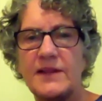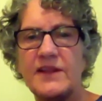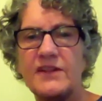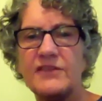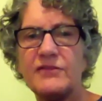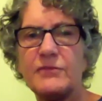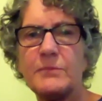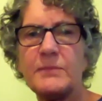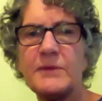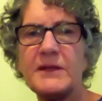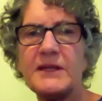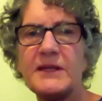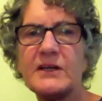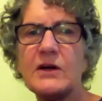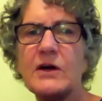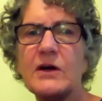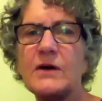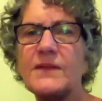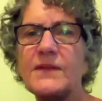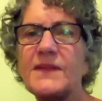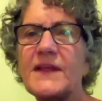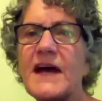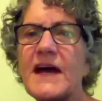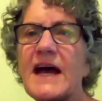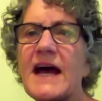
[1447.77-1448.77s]
This would be
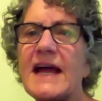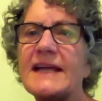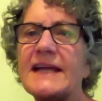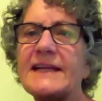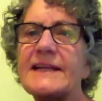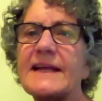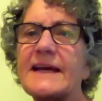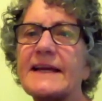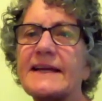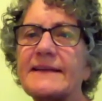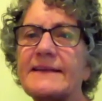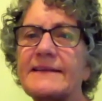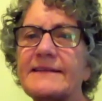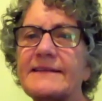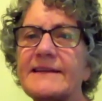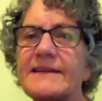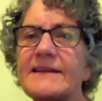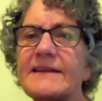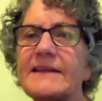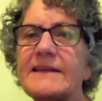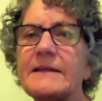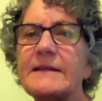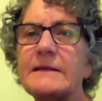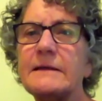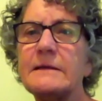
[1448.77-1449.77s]
called the high
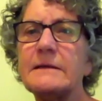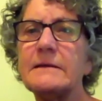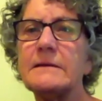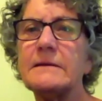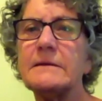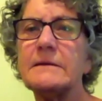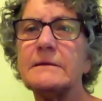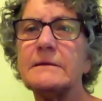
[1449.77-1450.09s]
19.